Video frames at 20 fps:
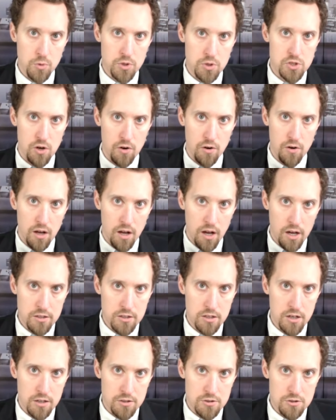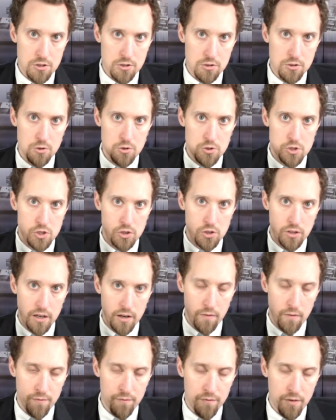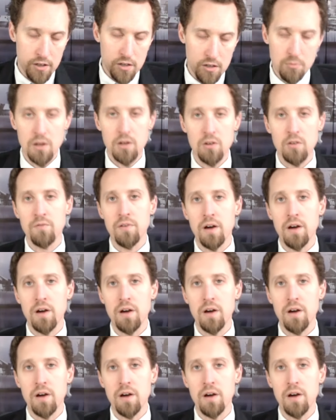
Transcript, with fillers: which are unconstitutional fundamental